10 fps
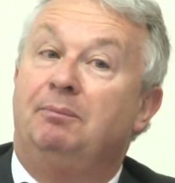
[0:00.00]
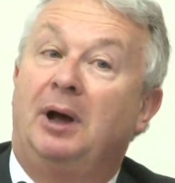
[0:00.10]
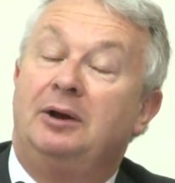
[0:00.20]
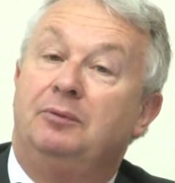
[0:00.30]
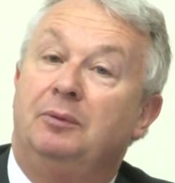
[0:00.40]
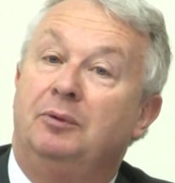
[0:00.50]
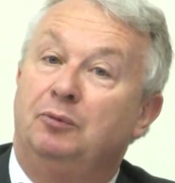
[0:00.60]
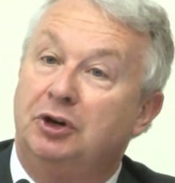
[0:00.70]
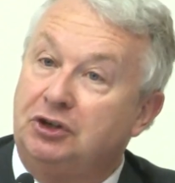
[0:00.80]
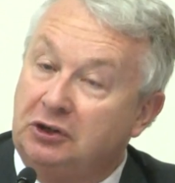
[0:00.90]
by
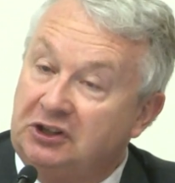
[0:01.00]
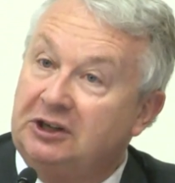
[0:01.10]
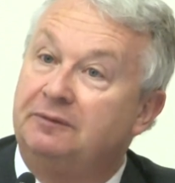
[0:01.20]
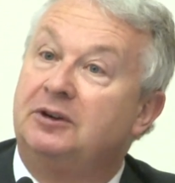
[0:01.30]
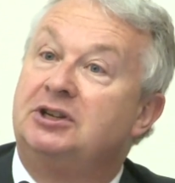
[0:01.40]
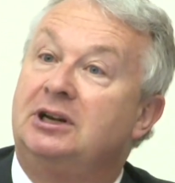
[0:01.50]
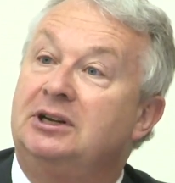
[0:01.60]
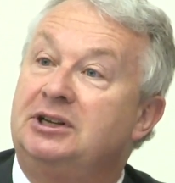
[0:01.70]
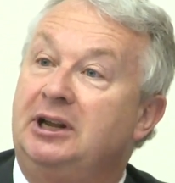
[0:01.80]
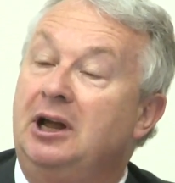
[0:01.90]
reducing
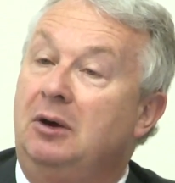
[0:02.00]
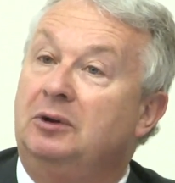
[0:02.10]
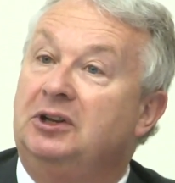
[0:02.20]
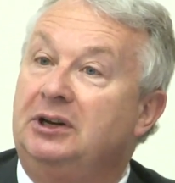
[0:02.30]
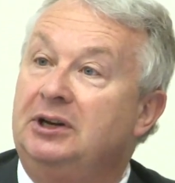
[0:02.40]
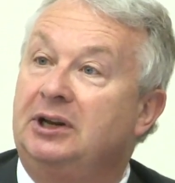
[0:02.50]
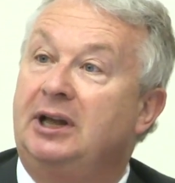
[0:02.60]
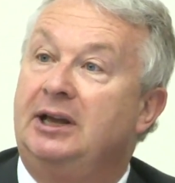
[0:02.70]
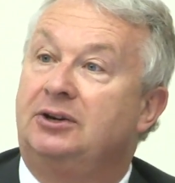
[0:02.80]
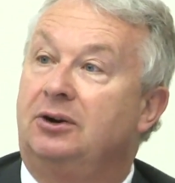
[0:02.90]
fertility was an
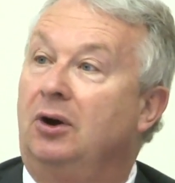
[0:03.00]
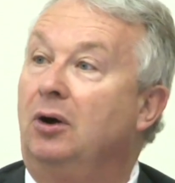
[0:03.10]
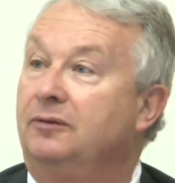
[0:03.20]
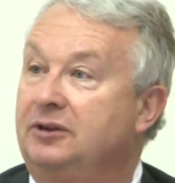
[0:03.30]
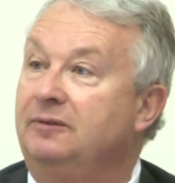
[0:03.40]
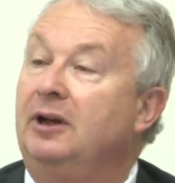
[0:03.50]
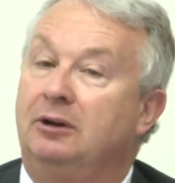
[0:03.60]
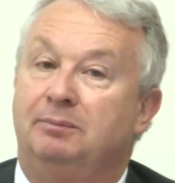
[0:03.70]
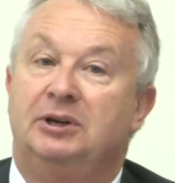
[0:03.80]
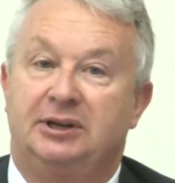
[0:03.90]
indicator of
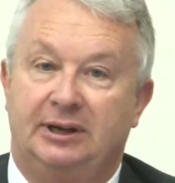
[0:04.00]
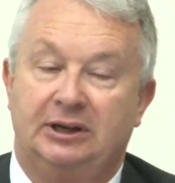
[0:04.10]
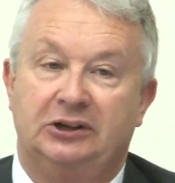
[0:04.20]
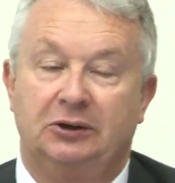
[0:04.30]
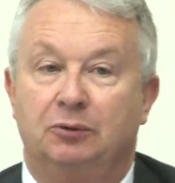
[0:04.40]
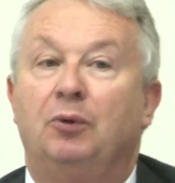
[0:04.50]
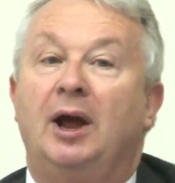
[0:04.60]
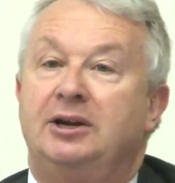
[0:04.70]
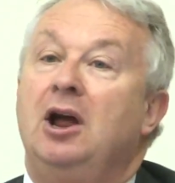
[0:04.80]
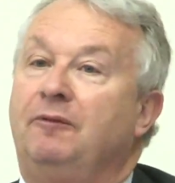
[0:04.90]
development in its own
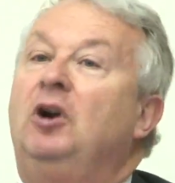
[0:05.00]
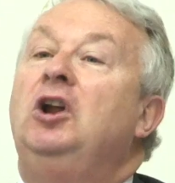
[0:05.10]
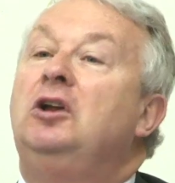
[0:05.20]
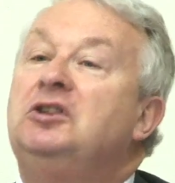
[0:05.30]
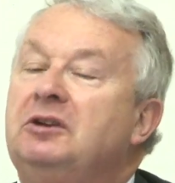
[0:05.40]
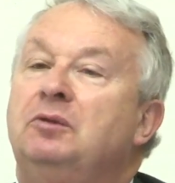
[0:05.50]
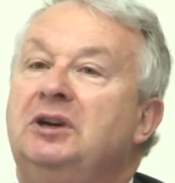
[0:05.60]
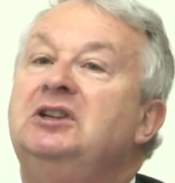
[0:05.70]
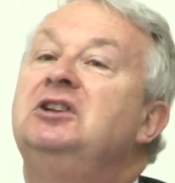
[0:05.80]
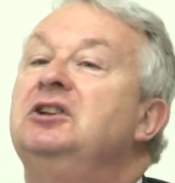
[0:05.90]
right, for lots of
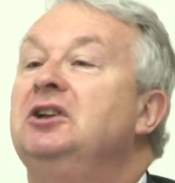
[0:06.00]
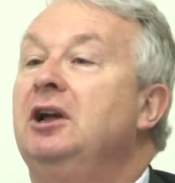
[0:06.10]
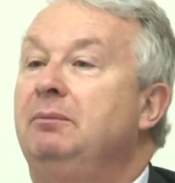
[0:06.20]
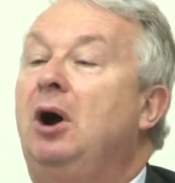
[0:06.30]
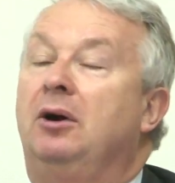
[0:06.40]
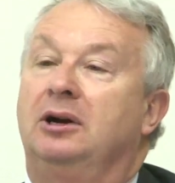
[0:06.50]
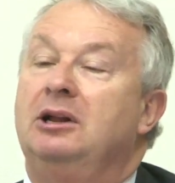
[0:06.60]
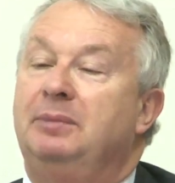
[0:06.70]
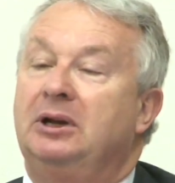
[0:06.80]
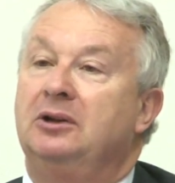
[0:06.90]
reasons,
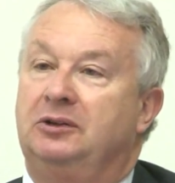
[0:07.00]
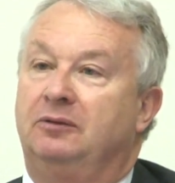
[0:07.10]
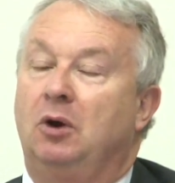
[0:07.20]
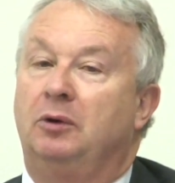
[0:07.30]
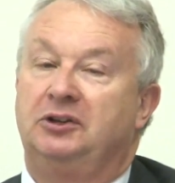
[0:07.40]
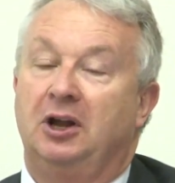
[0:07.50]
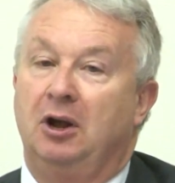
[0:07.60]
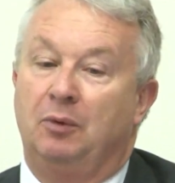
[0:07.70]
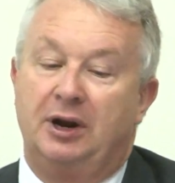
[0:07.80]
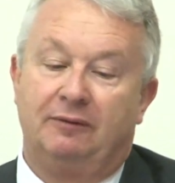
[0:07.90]
partly because, of course,
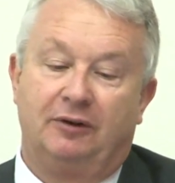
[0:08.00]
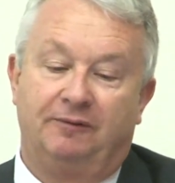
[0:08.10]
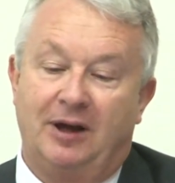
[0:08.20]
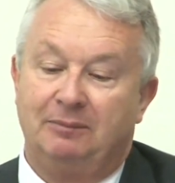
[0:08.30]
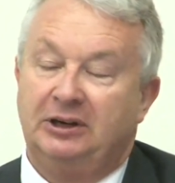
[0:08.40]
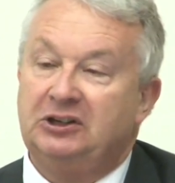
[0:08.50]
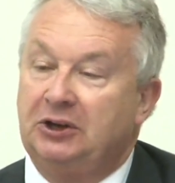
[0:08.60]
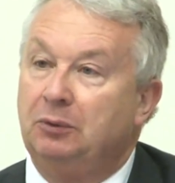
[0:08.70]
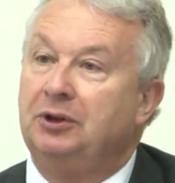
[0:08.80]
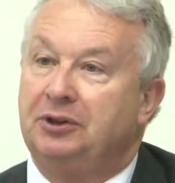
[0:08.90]
whenever families
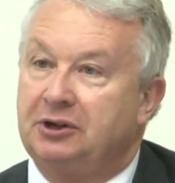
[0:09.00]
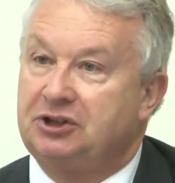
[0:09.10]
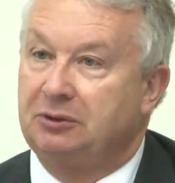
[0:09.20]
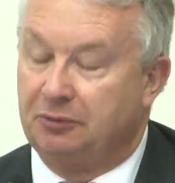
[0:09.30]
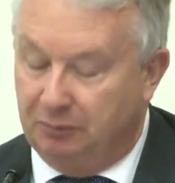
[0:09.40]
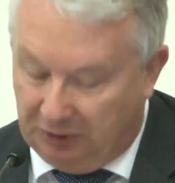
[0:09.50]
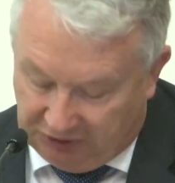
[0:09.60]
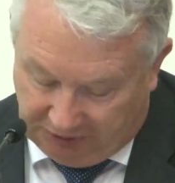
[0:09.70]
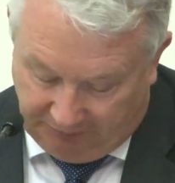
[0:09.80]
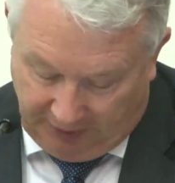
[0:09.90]
know that their children will
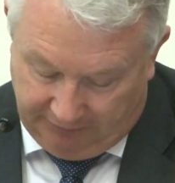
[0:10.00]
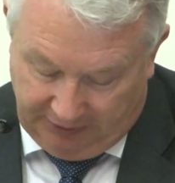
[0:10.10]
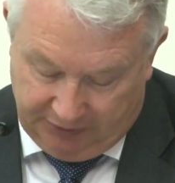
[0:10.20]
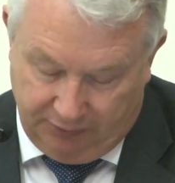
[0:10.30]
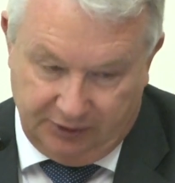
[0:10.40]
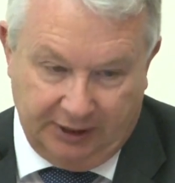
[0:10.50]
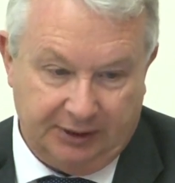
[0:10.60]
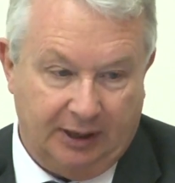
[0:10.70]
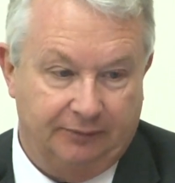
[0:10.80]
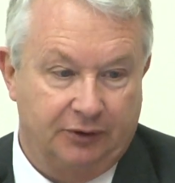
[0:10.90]
survive, they do tend
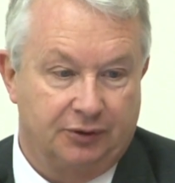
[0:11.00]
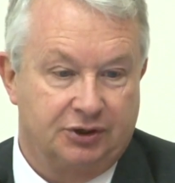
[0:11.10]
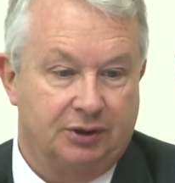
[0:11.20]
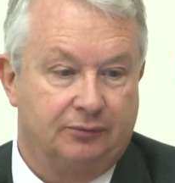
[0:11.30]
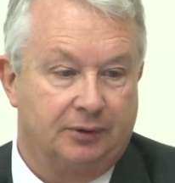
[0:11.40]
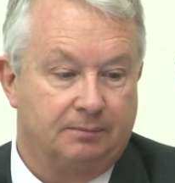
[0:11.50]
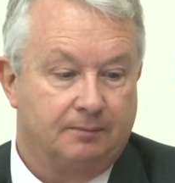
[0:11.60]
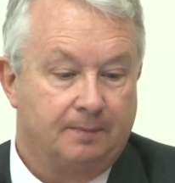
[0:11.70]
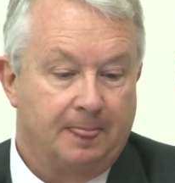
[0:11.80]
to have fewer children.